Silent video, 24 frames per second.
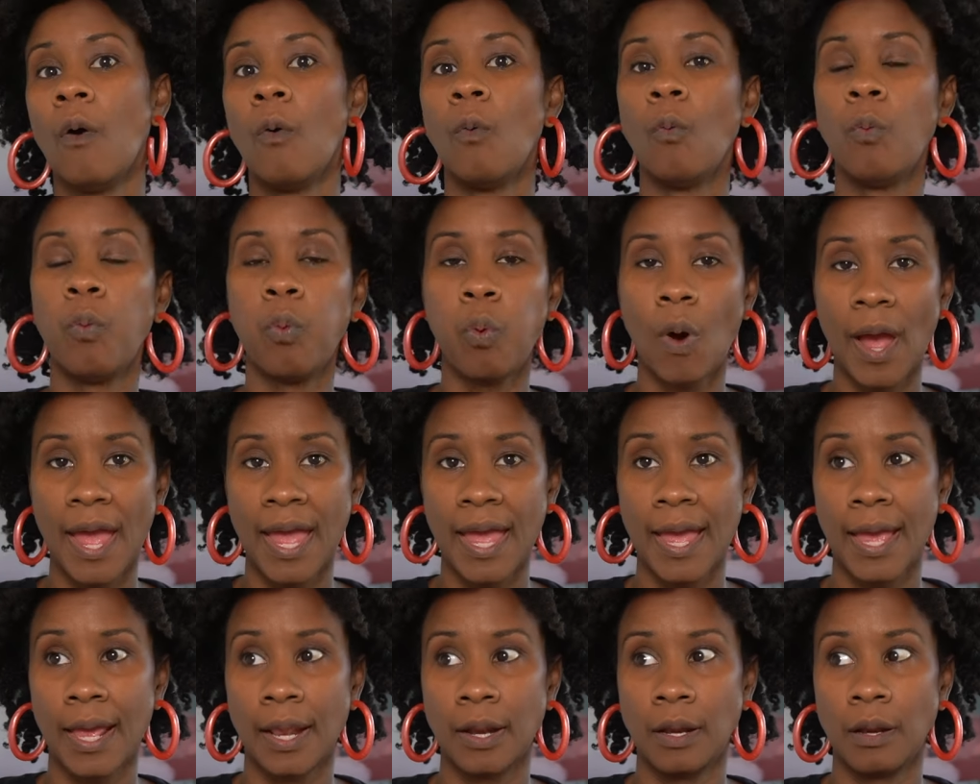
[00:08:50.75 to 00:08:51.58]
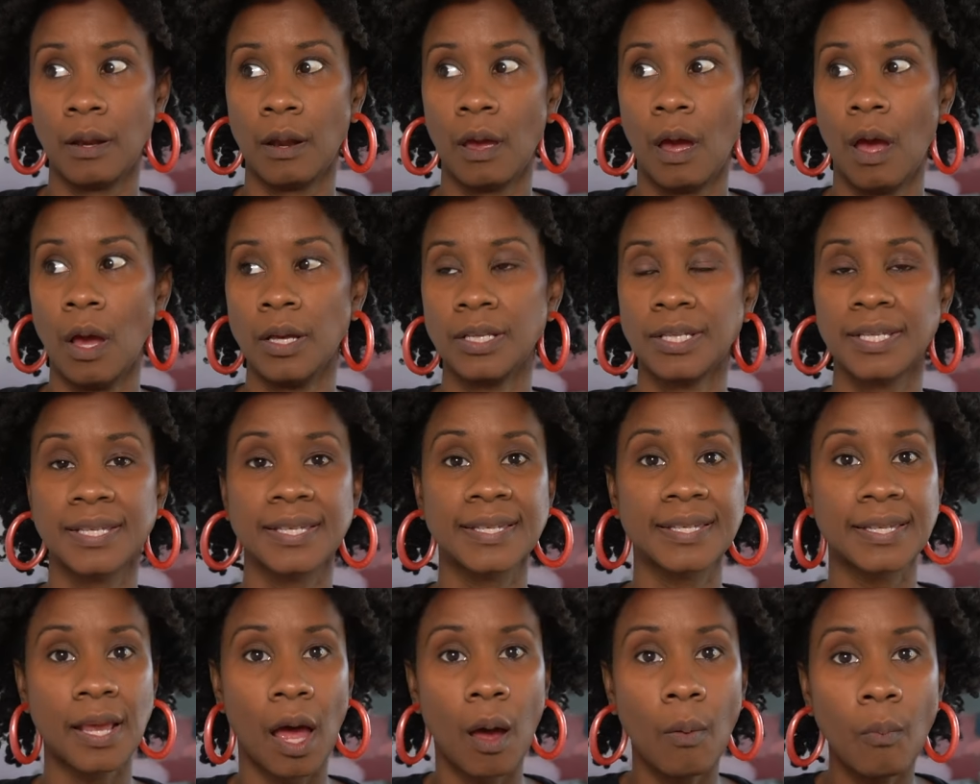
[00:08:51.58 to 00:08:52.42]
when
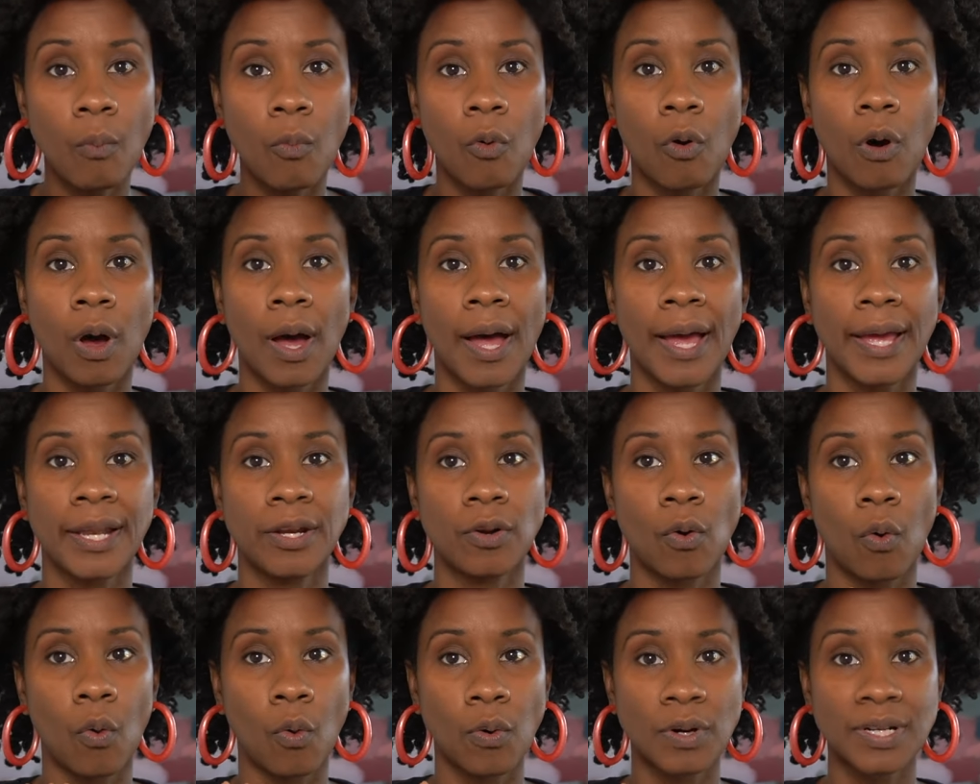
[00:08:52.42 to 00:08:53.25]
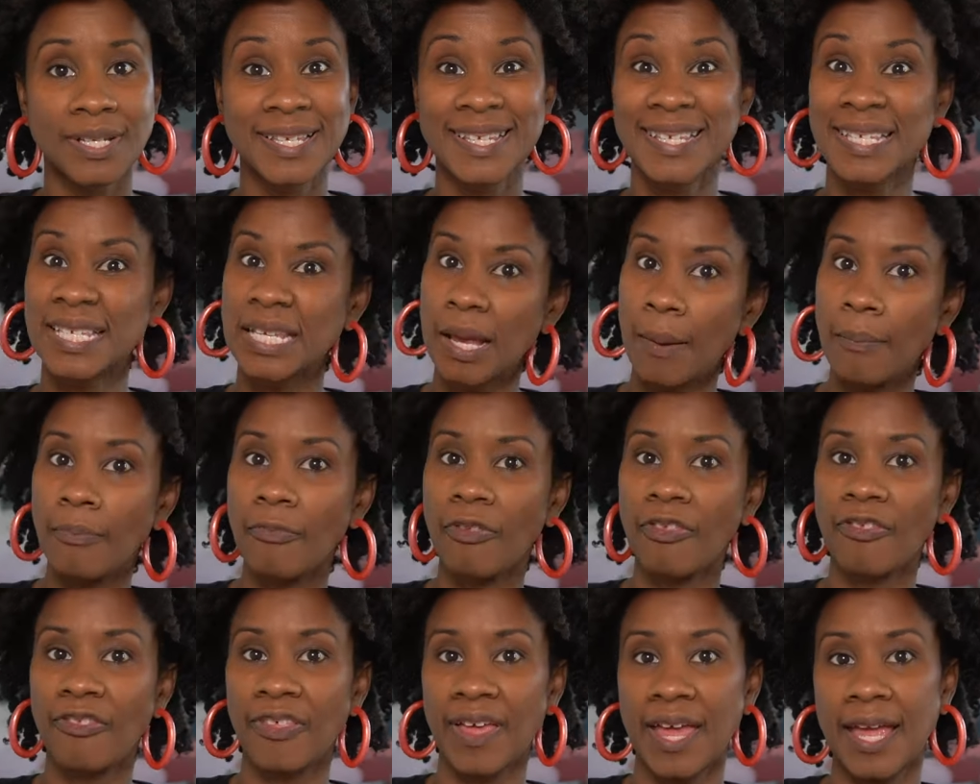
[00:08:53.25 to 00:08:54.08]
someone or
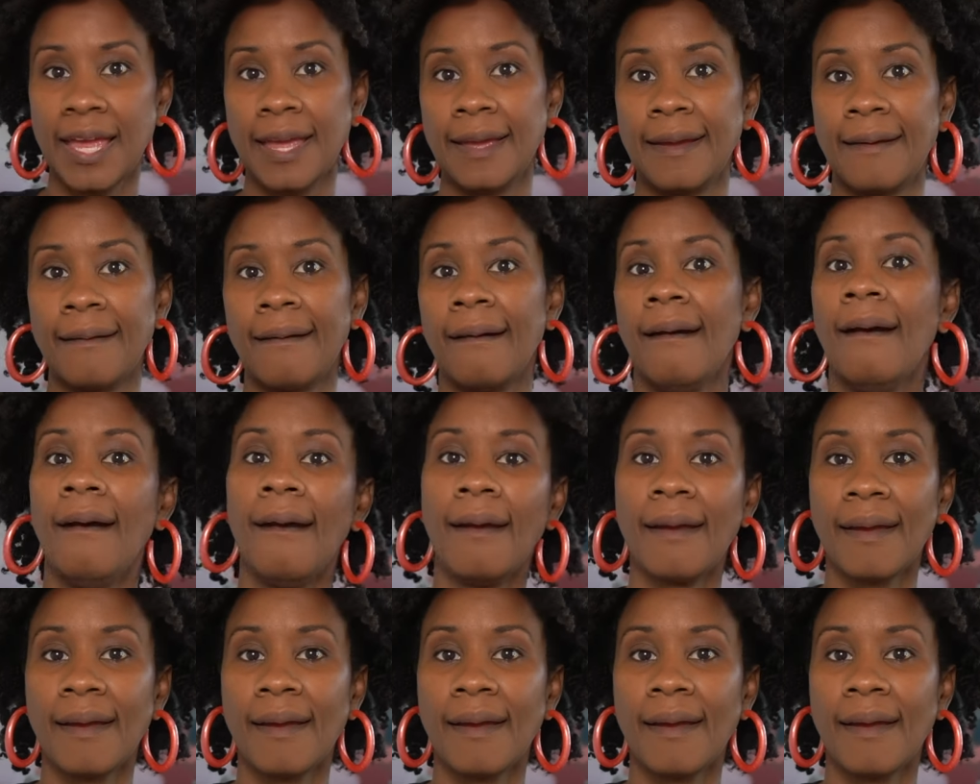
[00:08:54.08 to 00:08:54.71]
something